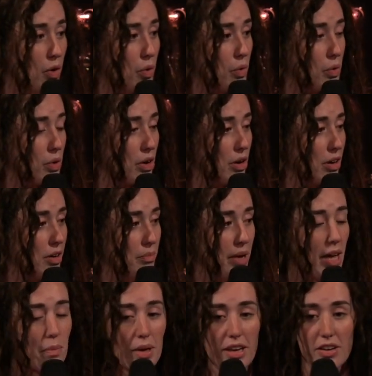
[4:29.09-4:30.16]
or
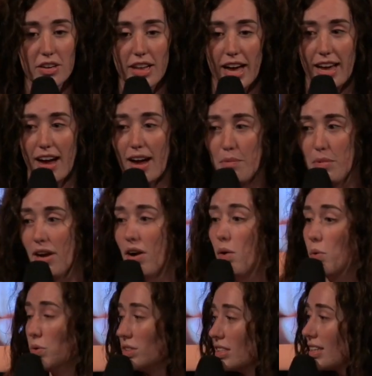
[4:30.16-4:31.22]
maybe you're like, I'm not
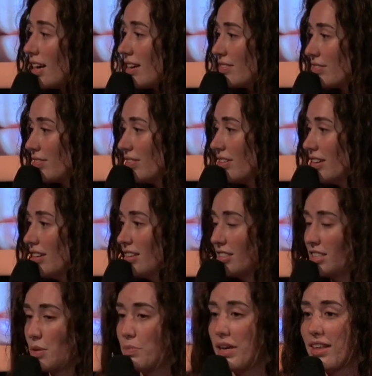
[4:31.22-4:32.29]
old enough
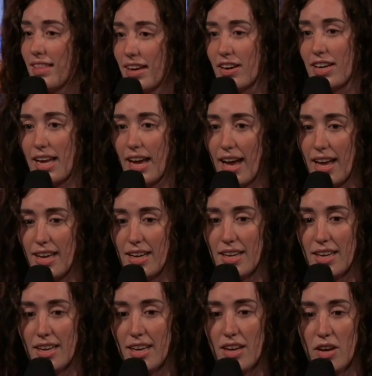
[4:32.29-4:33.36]
to be there yet
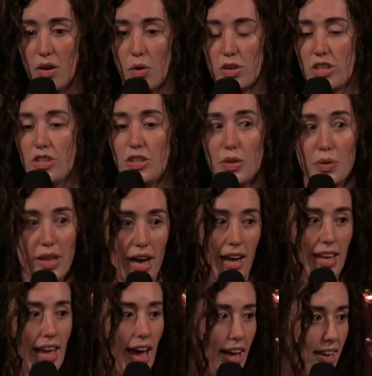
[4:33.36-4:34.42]
or to do that
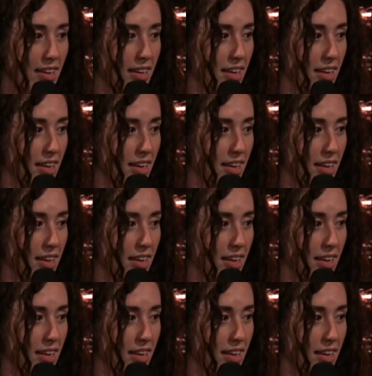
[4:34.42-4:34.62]
yet.